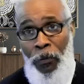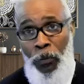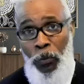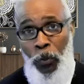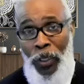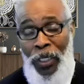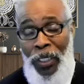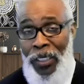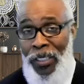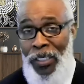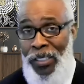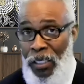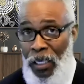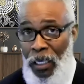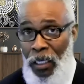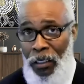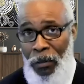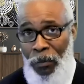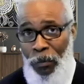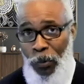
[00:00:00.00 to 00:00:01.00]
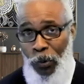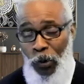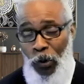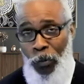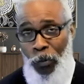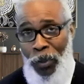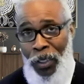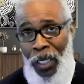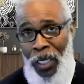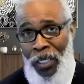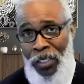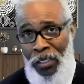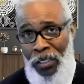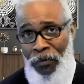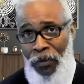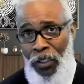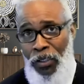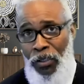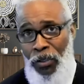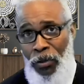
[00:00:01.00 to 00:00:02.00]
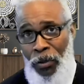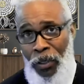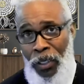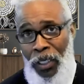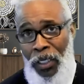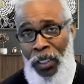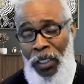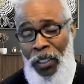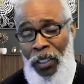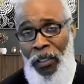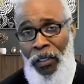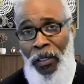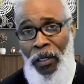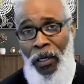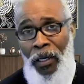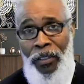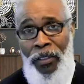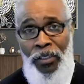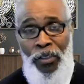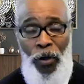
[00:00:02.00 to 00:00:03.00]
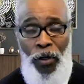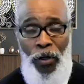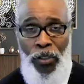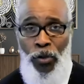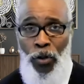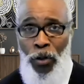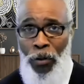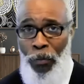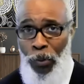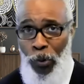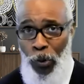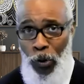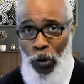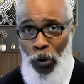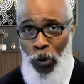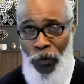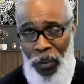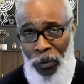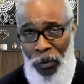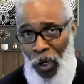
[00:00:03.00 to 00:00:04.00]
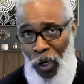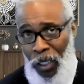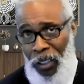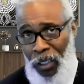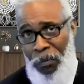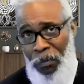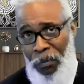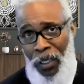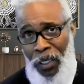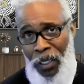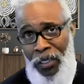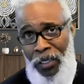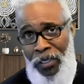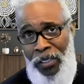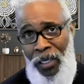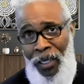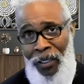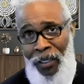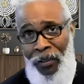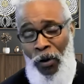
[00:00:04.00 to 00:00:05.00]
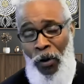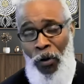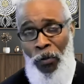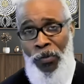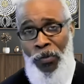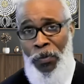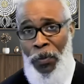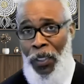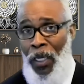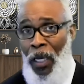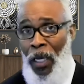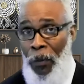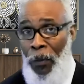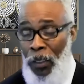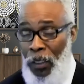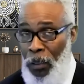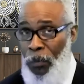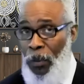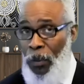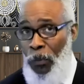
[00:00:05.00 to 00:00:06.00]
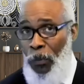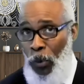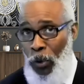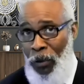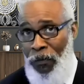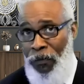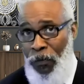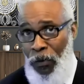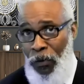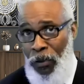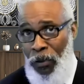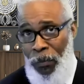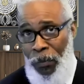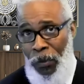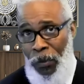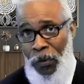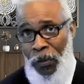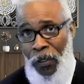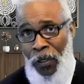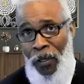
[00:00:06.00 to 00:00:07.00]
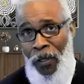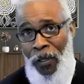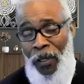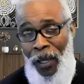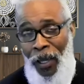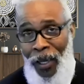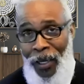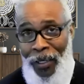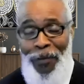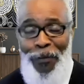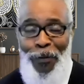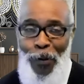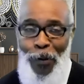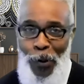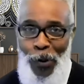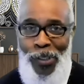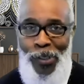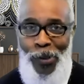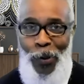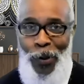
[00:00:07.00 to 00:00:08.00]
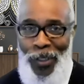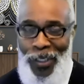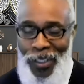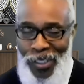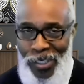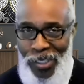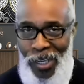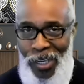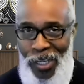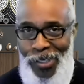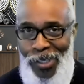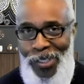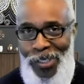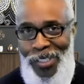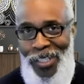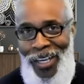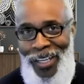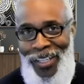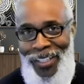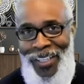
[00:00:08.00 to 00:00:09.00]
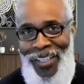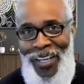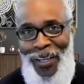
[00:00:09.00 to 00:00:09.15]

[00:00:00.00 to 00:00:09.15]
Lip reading: we can see an improvement as inventory starts to improve in the marketplace and homes become a little bit more affordable. And of course, organizations like